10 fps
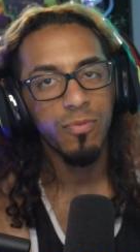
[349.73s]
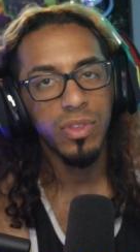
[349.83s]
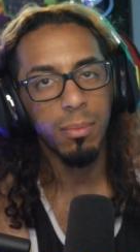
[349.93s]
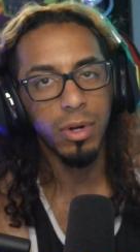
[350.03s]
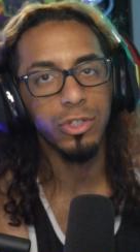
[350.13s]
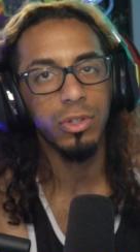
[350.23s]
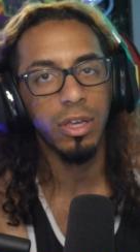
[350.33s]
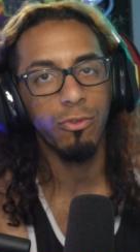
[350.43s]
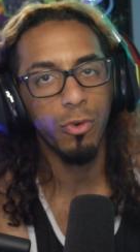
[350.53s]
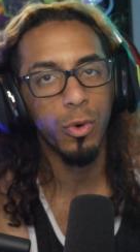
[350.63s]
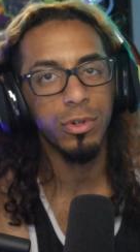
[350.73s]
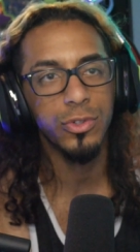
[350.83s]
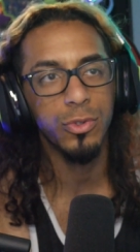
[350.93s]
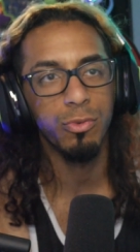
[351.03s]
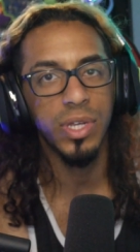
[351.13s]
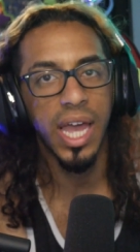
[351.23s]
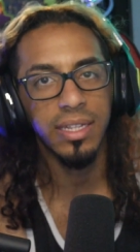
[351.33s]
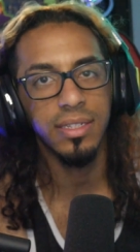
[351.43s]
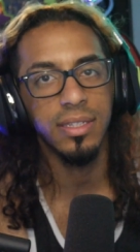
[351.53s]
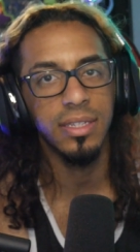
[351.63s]
much looking forward to
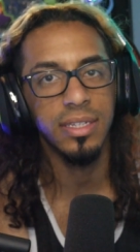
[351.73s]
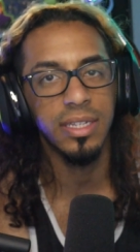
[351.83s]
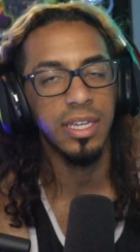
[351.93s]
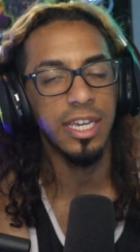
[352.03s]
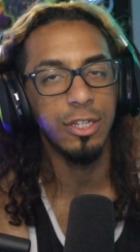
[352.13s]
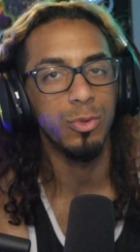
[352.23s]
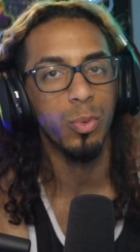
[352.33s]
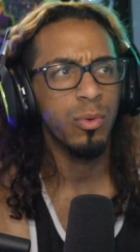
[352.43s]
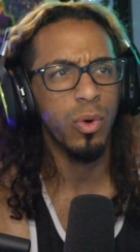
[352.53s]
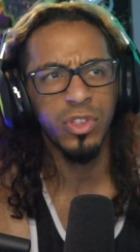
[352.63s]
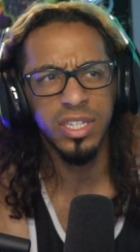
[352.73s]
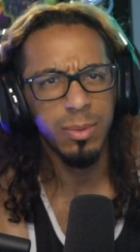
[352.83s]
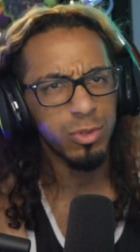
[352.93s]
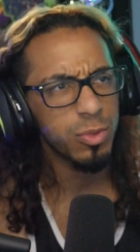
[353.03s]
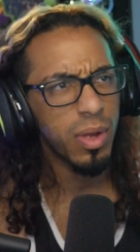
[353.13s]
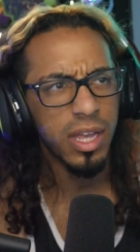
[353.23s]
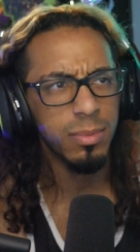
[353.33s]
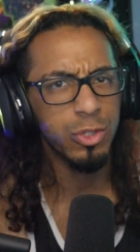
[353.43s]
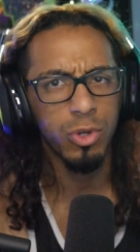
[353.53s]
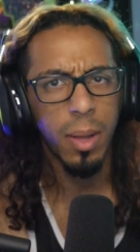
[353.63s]
reacting to this each week these episodes are probably gonna
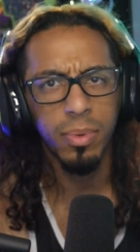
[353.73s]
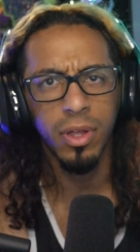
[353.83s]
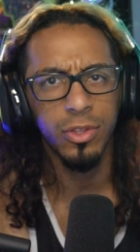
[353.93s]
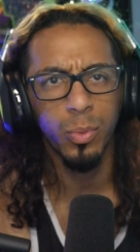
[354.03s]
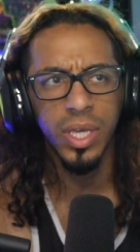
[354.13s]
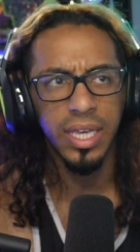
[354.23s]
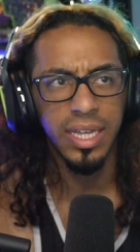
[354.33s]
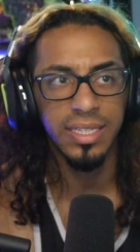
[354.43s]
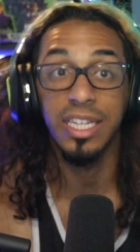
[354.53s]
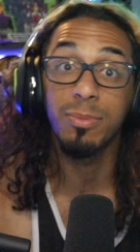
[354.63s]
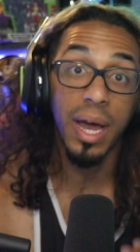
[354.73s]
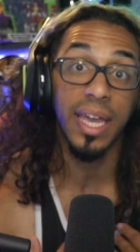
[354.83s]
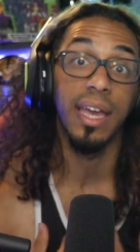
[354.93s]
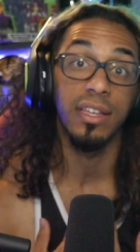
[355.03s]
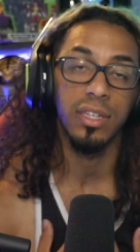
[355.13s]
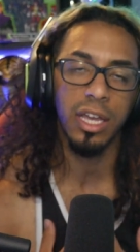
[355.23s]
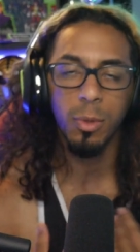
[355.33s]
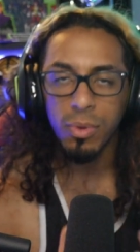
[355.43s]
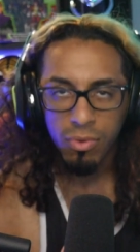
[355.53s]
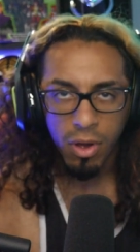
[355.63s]
be dropping on the weekends is my guess i
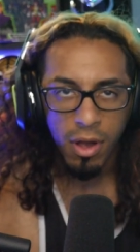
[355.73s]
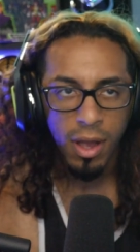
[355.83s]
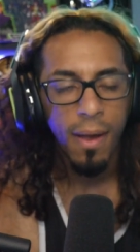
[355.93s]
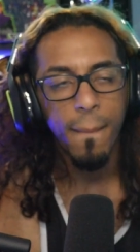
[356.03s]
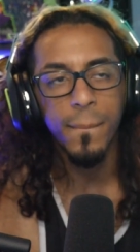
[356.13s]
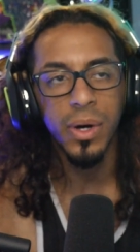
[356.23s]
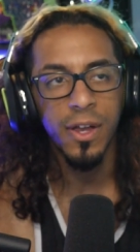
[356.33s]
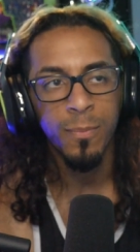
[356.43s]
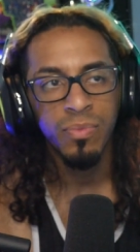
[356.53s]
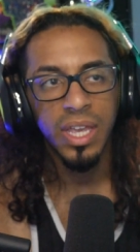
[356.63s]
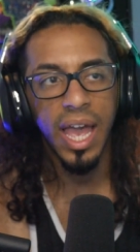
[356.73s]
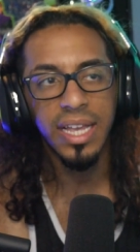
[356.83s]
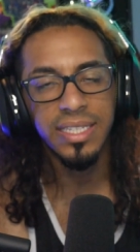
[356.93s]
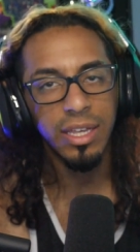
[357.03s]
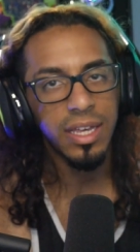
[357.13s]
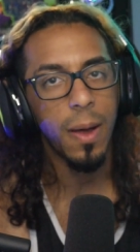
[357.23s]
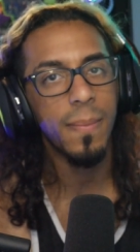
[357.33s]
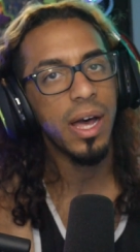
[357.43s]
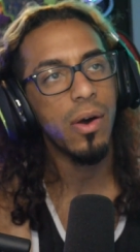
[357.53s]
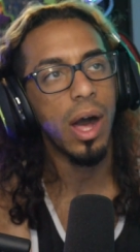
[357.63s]
could be wrong but as they come
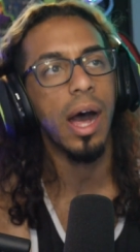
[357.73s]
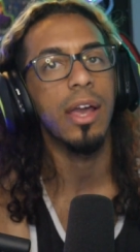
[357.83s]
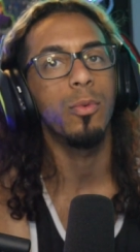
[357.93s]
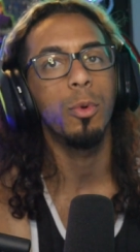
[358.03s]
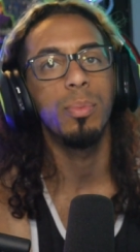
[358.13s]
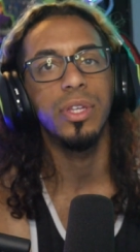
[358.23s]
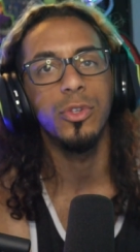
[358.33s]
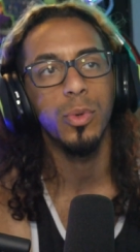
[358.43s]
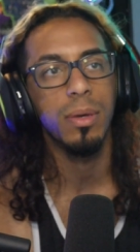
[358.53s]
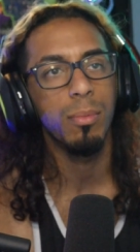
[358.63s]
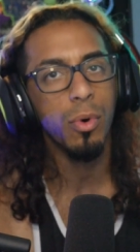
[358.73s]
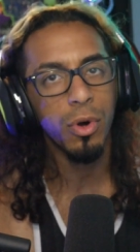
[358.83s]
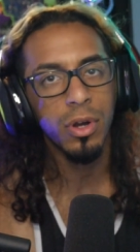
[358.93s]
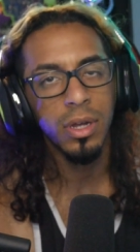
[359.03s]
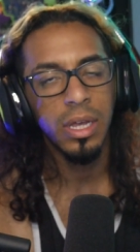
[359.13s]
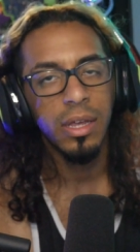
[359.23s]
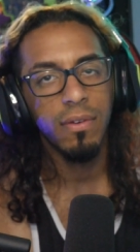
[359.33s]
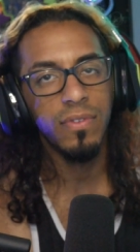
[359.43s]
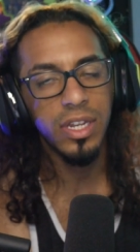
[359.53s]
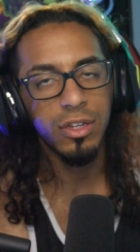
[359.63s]
out i will be doing more
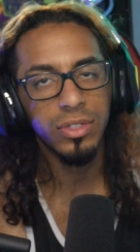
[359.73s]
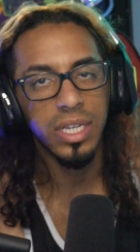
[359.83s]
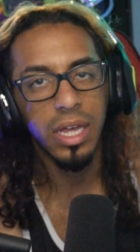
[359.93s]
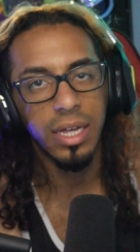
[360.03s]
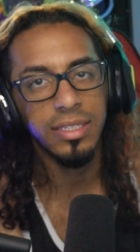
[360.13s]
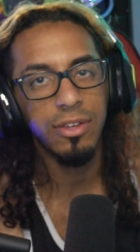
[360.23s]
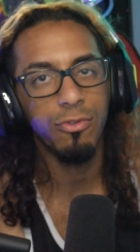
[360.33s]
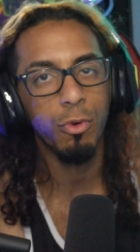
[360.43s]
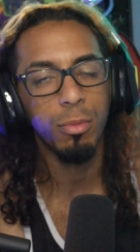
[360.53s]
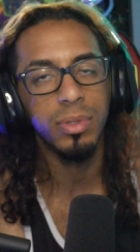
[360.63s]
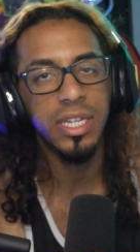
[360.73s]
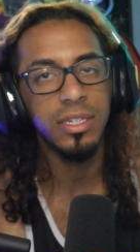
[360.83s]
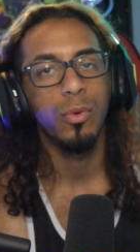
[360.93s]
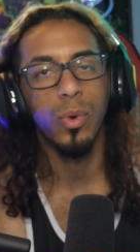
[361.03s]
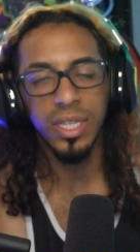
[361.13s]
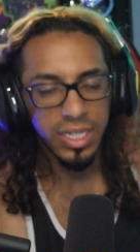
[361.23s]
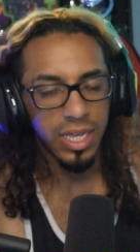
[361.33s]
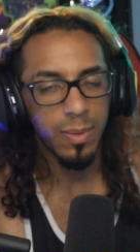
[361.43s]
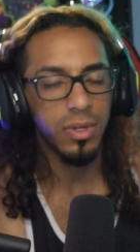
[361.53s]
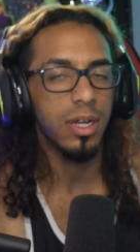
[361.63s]
videos and content for Bleach when the
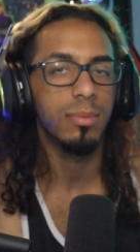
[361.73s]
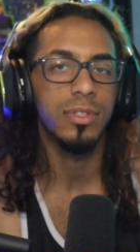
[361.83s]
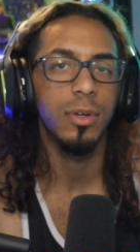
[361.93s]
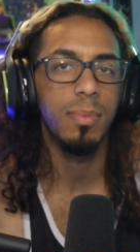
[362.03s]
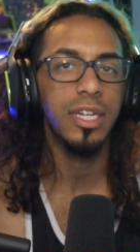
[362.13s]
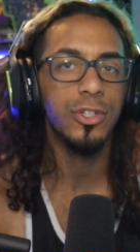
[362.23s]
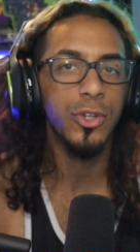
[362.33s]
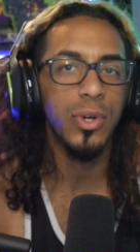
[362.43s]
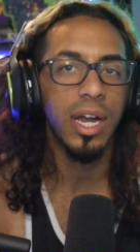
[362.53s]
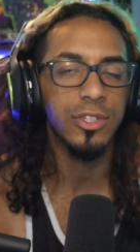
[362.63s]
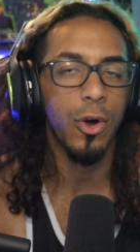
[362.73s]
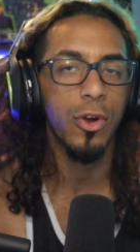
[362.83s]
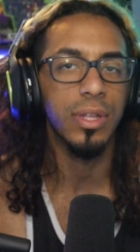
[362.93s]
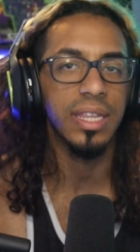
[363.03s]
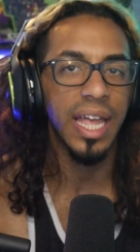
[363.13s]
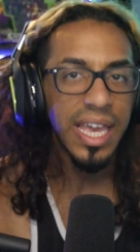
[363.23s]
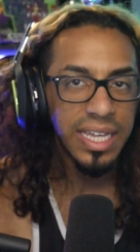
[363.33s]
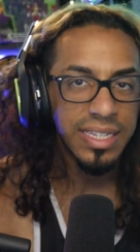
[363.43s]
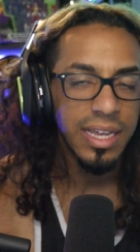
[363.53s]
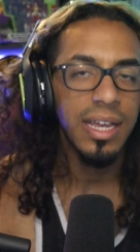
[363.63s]
time comes. So make sure you guys are
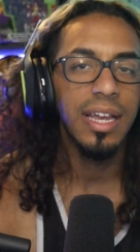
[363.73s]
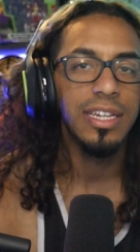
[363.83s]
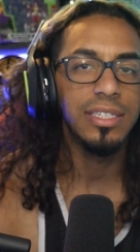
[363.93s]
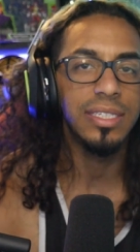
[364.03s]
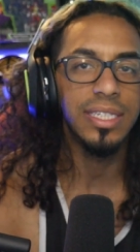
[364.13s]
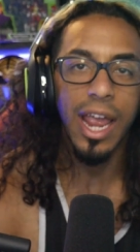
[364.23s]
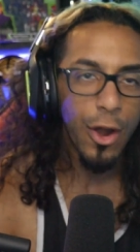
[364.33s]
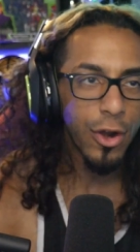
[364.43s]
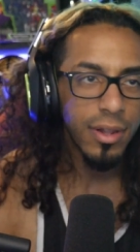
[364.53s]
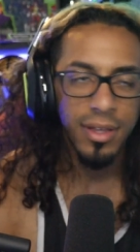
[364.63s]
liked, shared,